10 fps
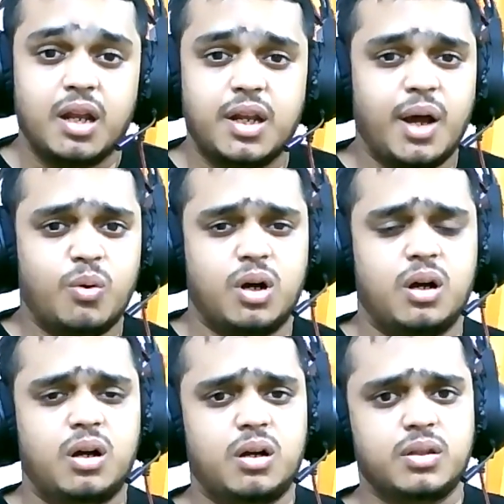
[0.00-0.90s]

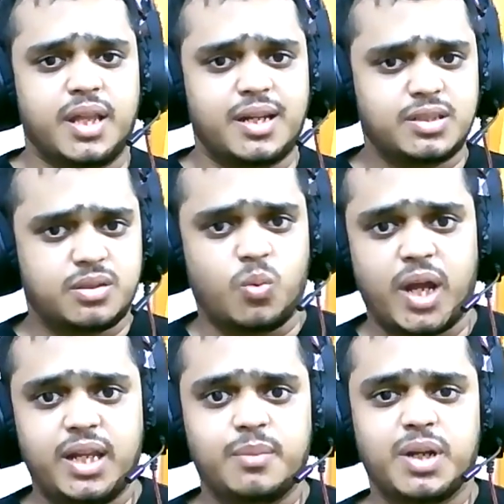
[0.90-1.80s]
Now there is the
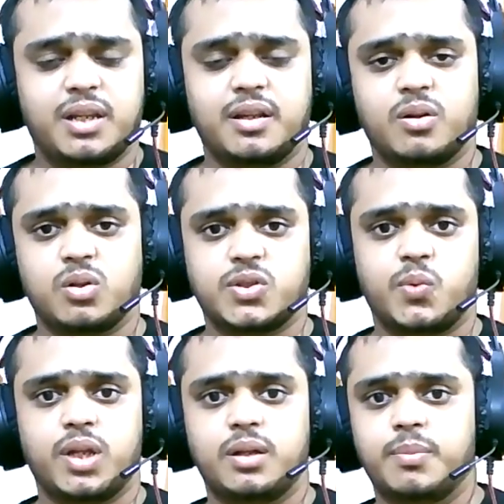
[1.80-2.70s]
Wiley material also
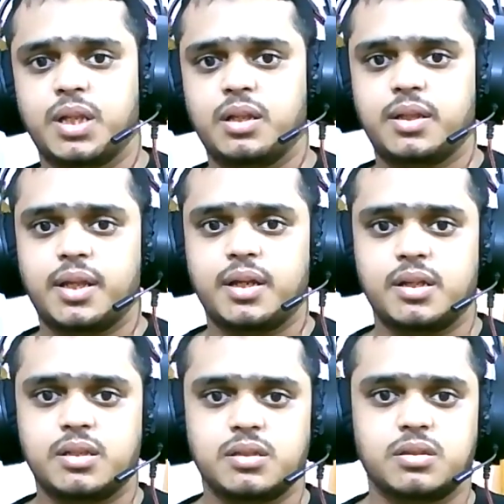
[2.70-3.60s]
available, there
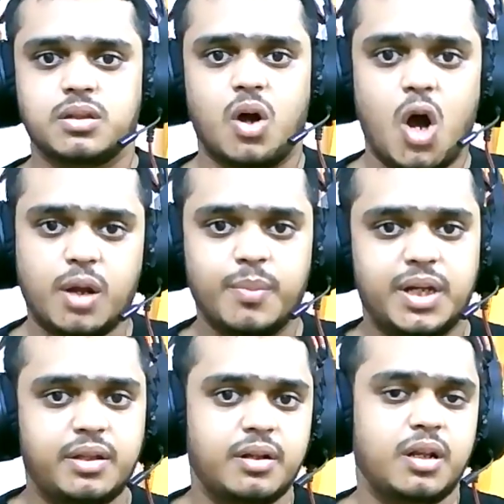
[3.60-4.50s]
is a Hawk
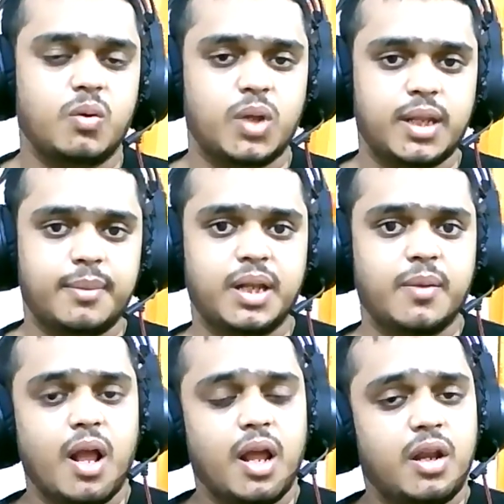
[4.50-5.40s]
material available.
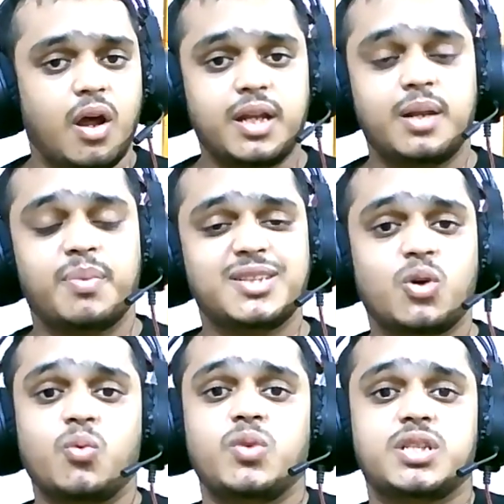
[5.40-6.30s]
Now it depends
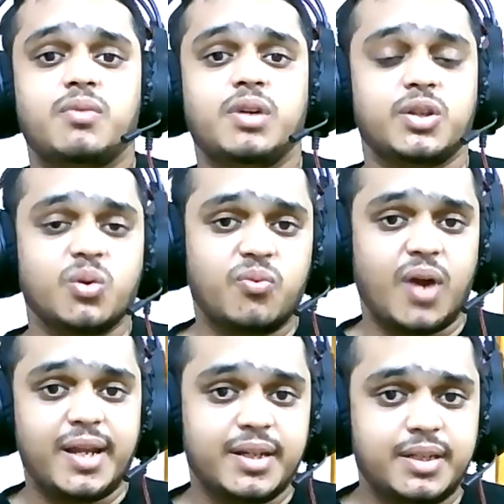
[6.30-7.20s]
on whichever you
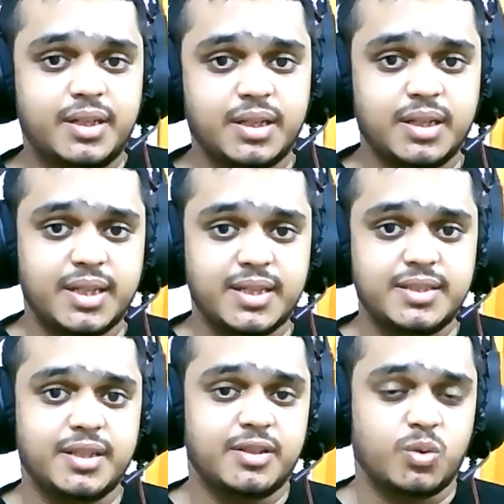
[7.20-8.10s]
find it
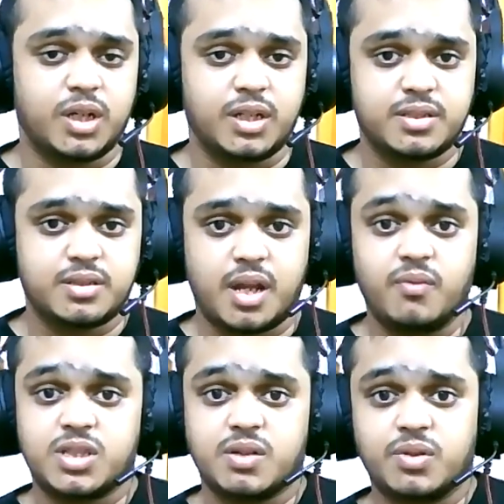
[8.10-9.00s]
easier to
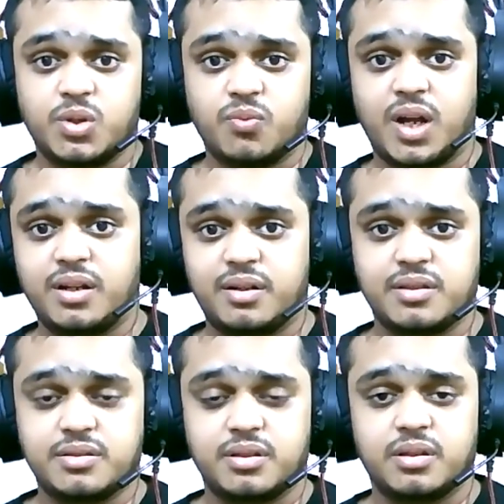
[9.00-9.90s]
understand, whichever you find it
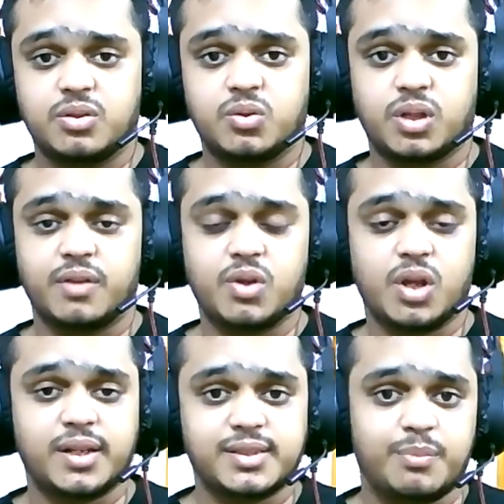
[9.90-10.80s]
easier to give
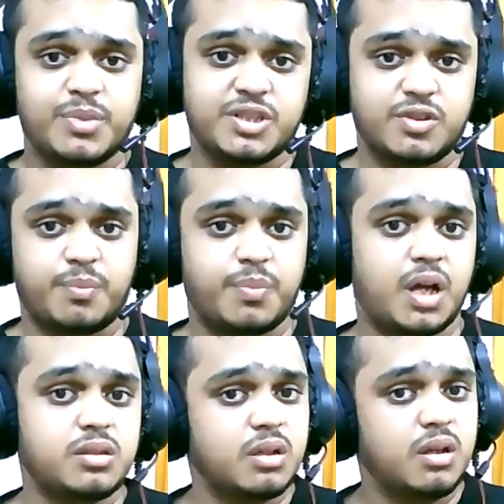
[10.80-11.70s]
your examination and
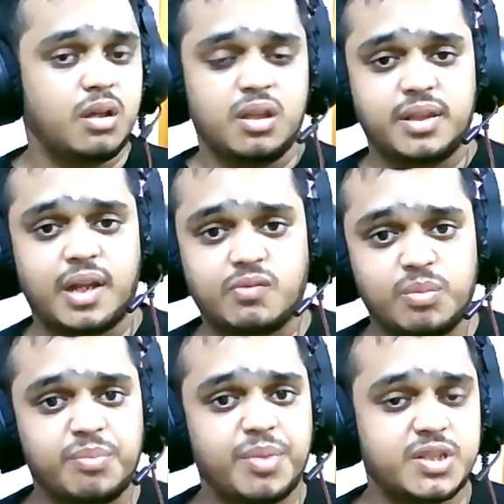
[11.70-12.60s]
pass, that will
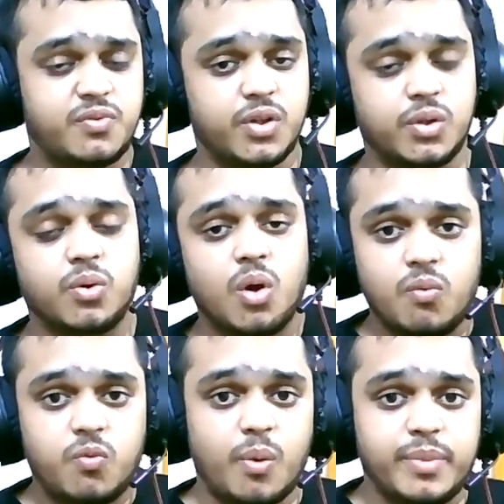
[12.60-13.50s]
be best for you.
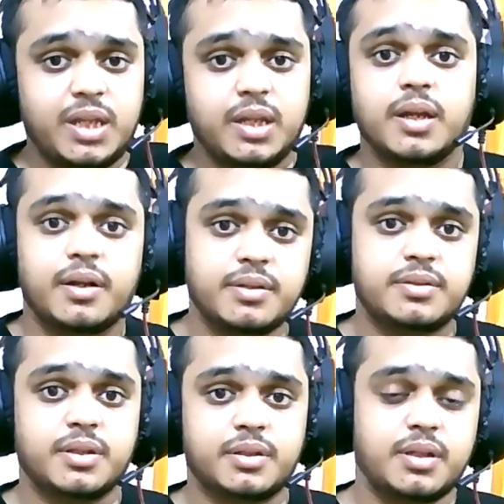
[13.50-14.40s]
For me, it
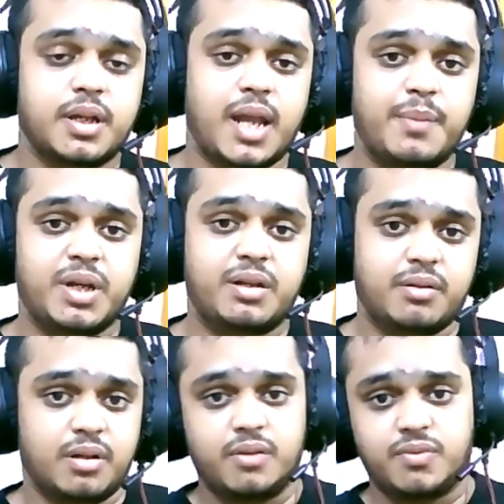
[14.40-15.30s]
is the Glide
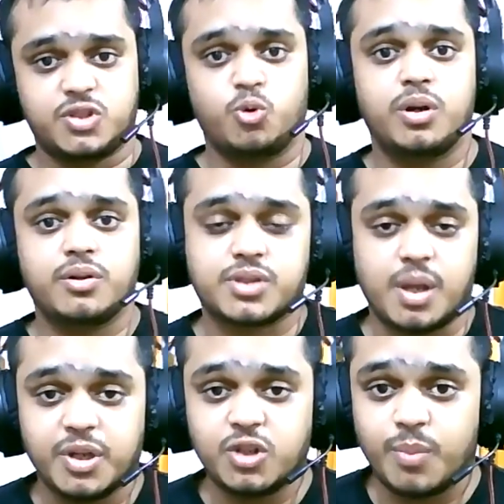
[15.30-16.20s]
material. If a student is
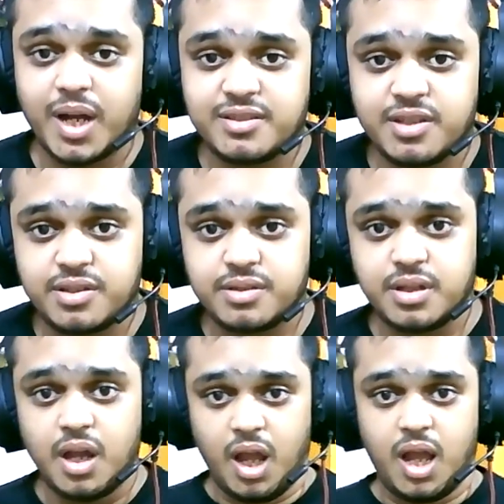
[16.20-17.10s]
coming to my sessions,
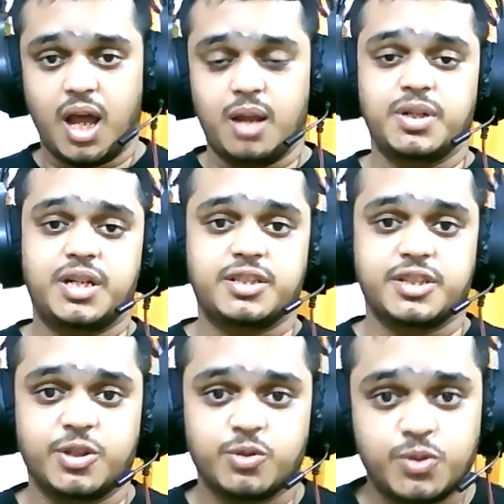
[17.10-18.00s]
I'll be
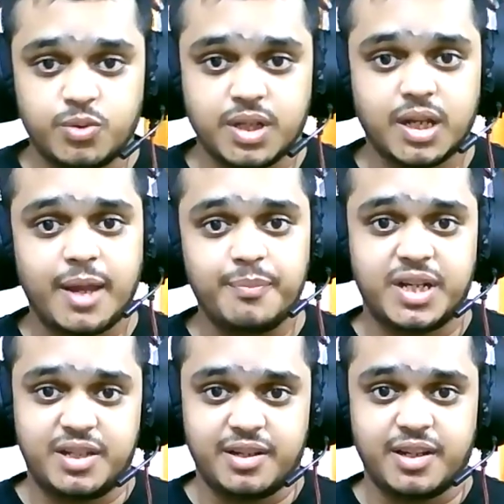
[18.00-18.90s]
teaching you through the Glide
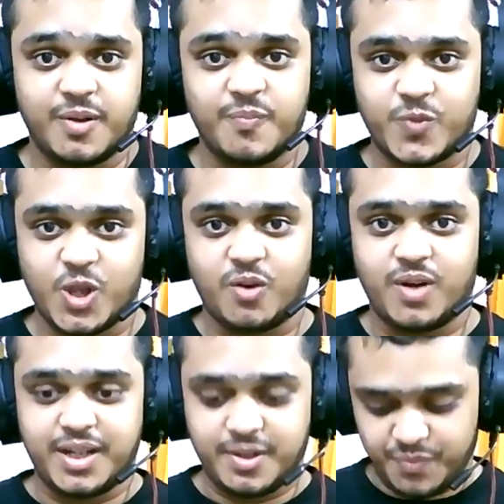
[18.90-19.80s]
material. All
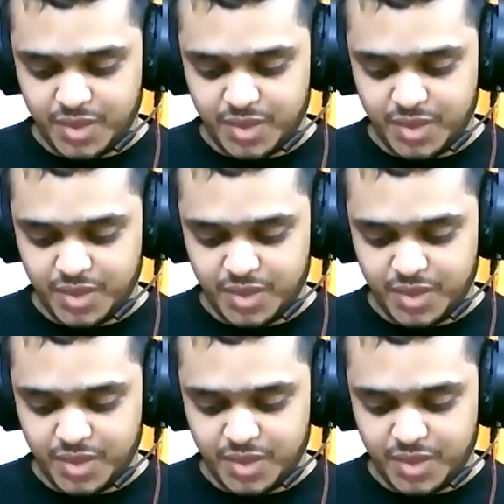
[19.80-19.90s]
right.